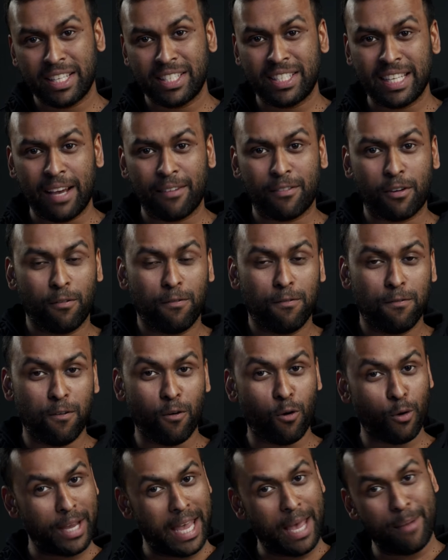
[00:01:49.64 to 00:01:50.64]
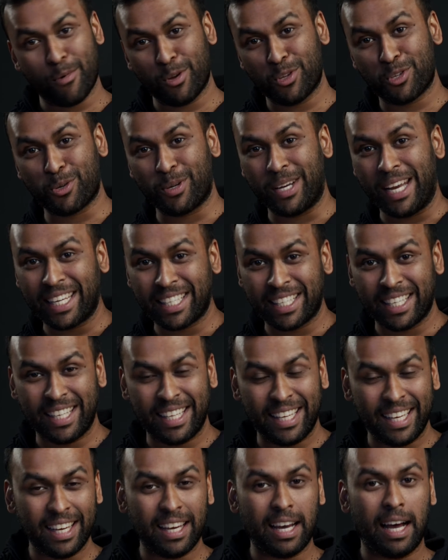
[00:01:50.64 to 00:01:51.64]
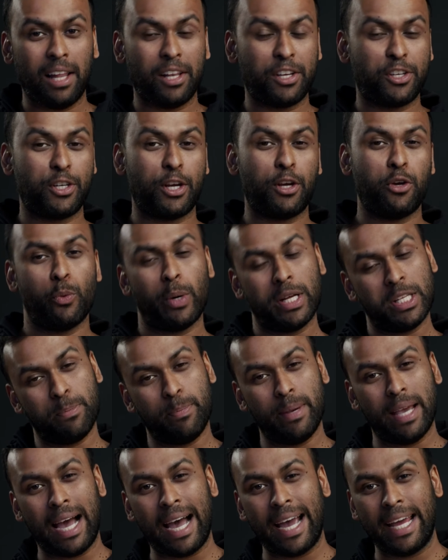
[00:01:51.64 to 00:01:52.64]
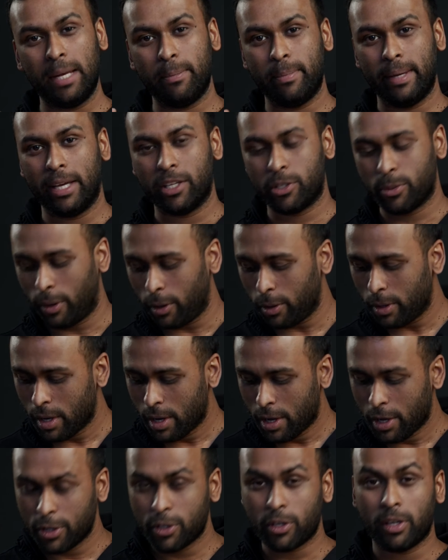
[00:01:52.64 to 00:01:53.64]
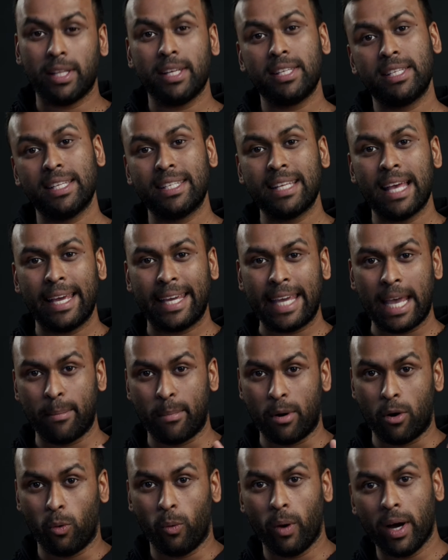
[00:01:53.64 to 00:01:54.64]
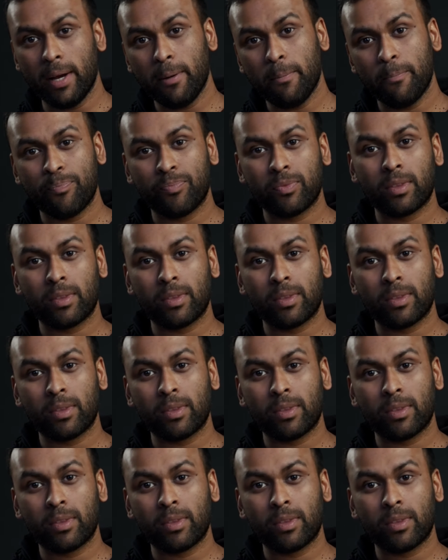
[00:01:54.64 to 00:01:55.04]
can see, I've got four cameras connected here. I'll show you what's behind me as well. So this is camera one,